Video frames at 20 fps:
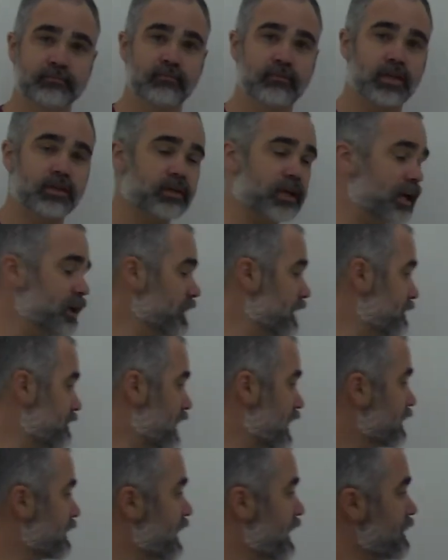Okay, again,
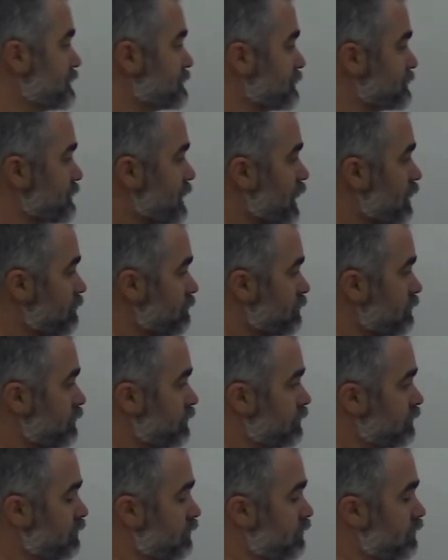that cancels
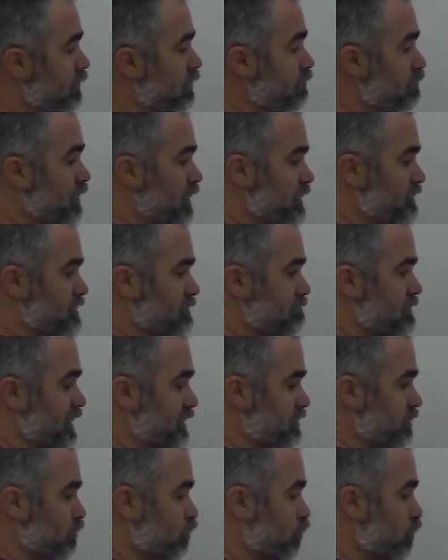out because it
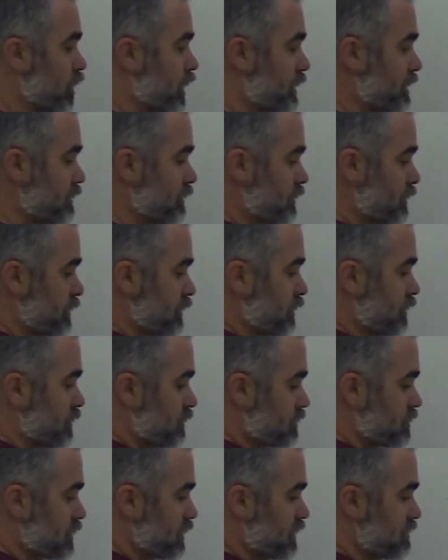makes a 1,
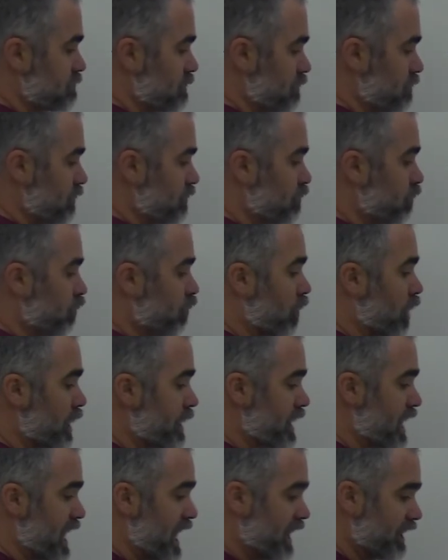which leaves me with
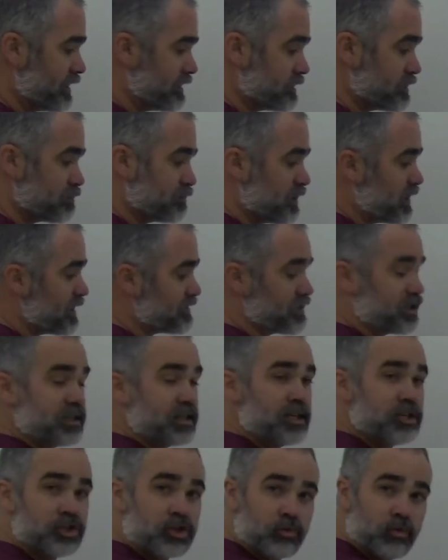1x, but that's a
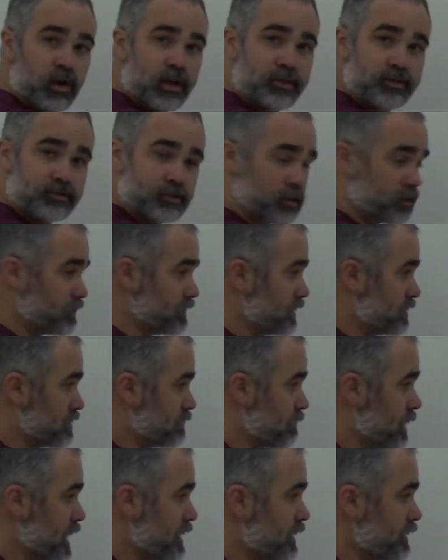ninja 1, so I don't need
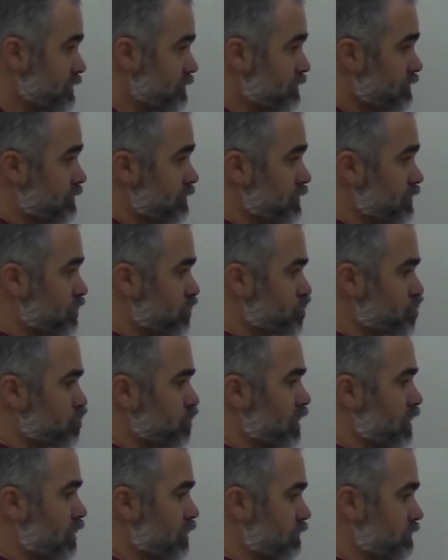to write it.
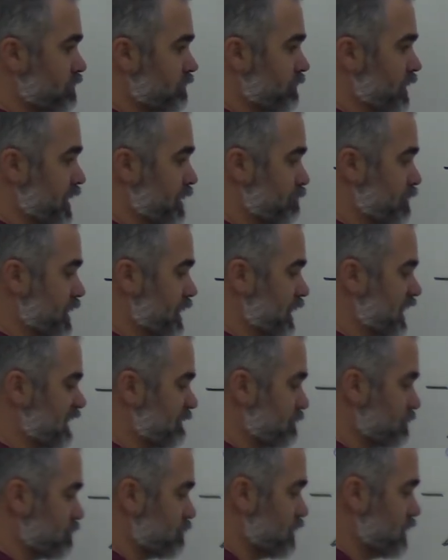12 divided by
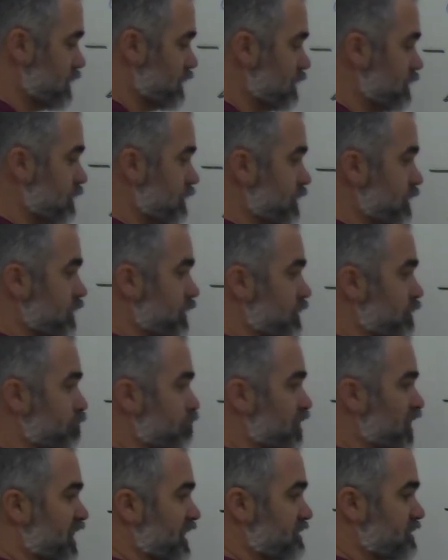negative 3,
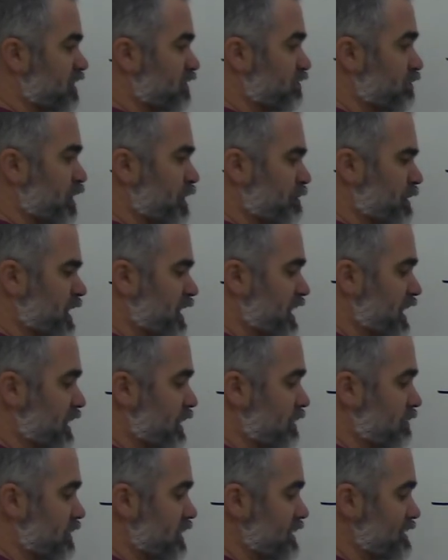positive divided by
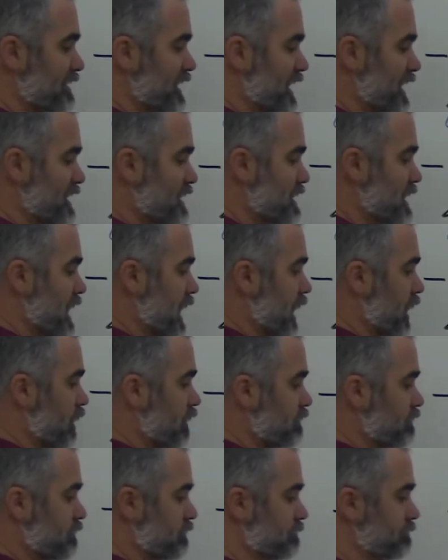negative is a
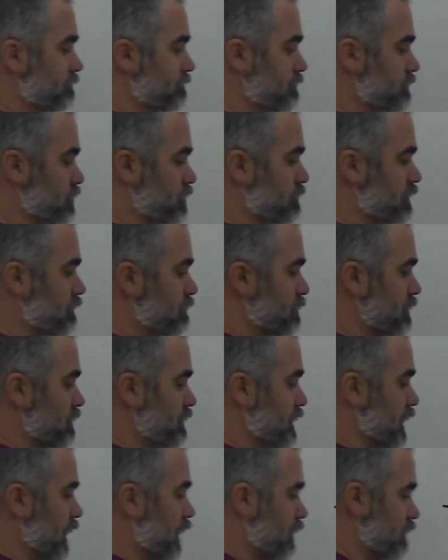negative. So I'm left with
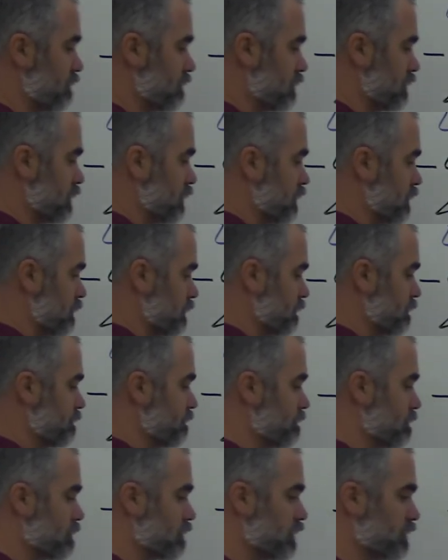negative
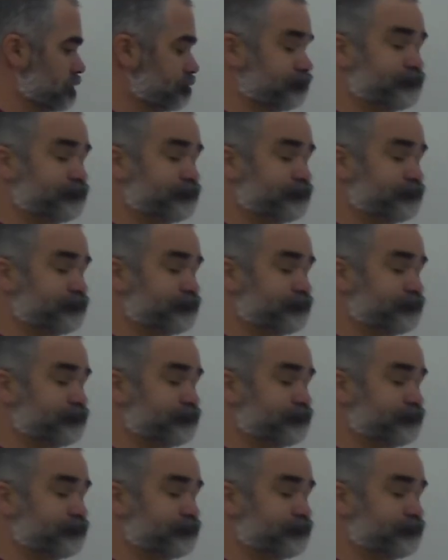4.